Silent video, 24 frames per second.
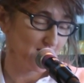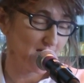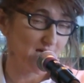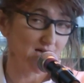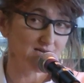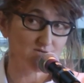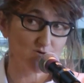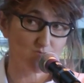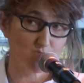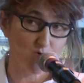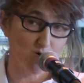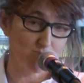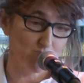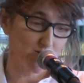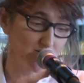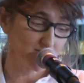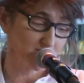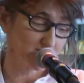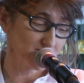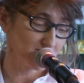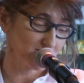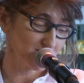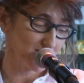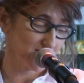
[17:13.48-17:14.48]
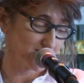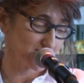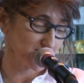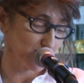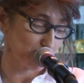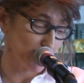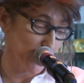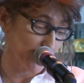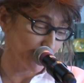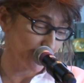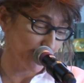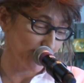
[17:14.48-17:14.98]
As a woman, as a
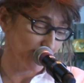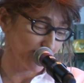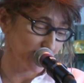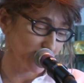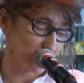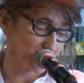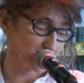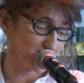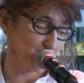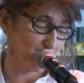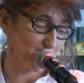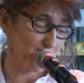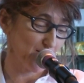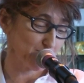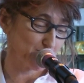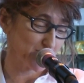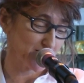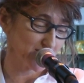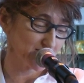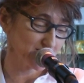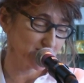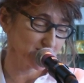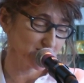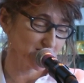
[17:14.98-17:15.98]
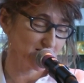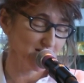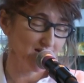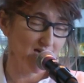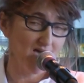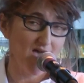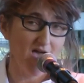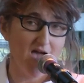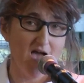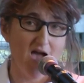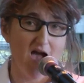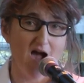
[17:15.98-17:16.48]
mother, as a feminist,
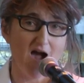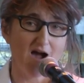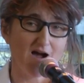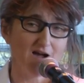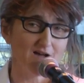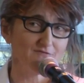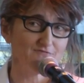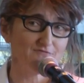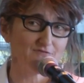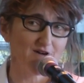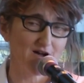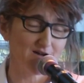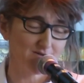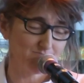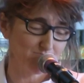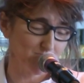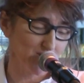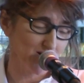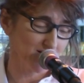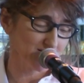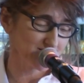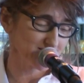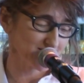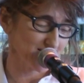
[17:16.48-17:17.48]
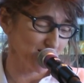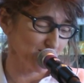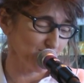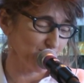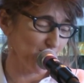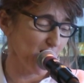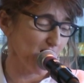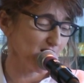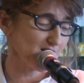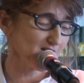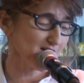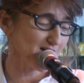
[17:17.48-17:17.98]
I find myself
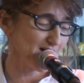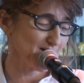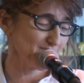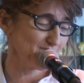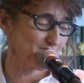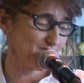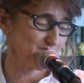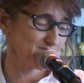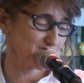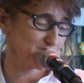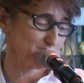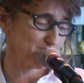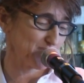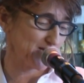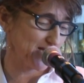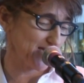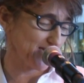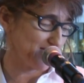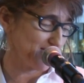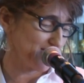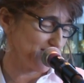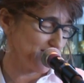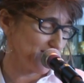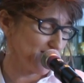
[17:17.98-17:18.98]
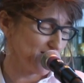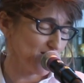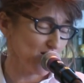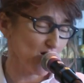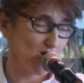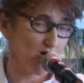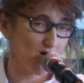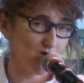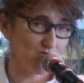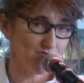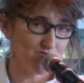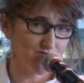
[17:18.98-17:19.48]
uncomfortably
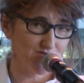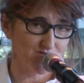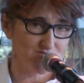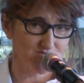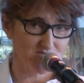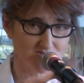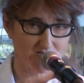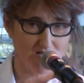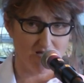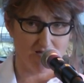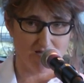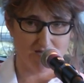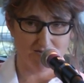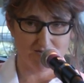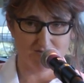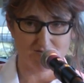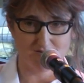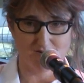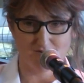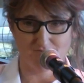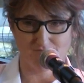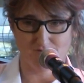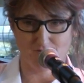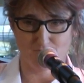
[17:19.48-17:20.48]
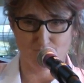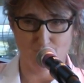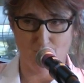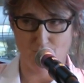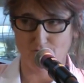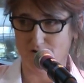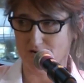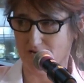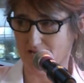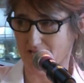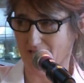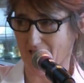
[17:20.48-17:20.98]
on the side of the
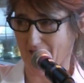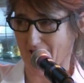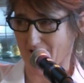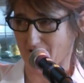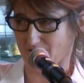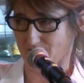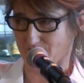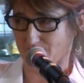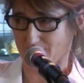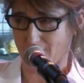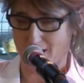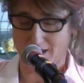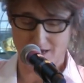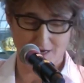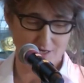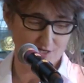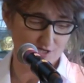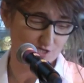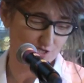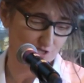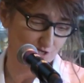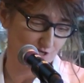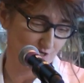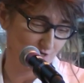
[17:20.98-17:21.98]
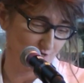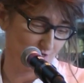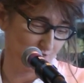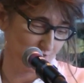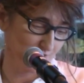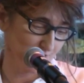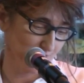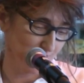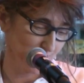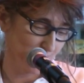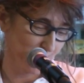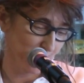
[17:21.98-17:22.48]
morally outraged.
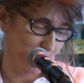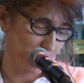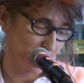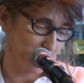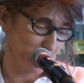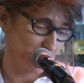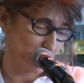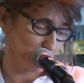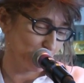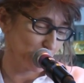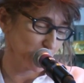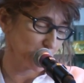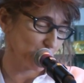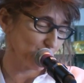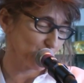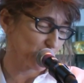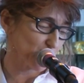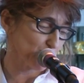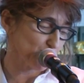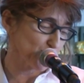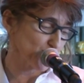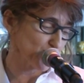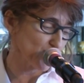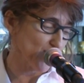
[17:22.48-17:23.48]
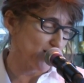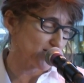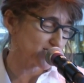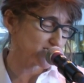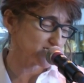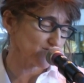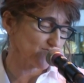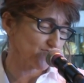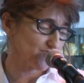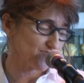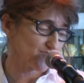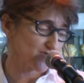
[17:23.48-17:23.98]
But if the
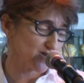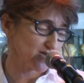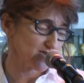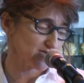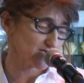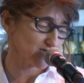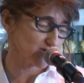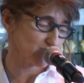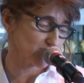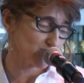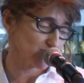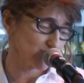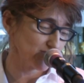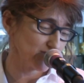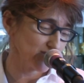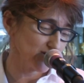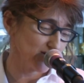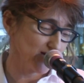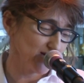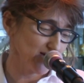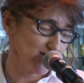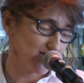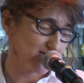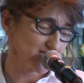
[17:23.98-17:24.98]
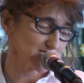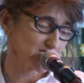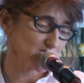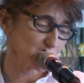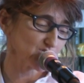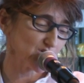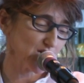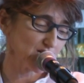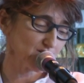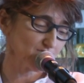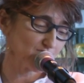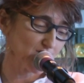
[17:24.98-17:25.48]
price of freedom is a
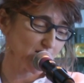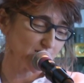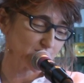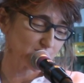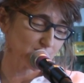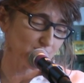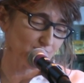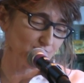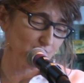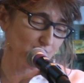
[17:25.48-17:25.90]
generation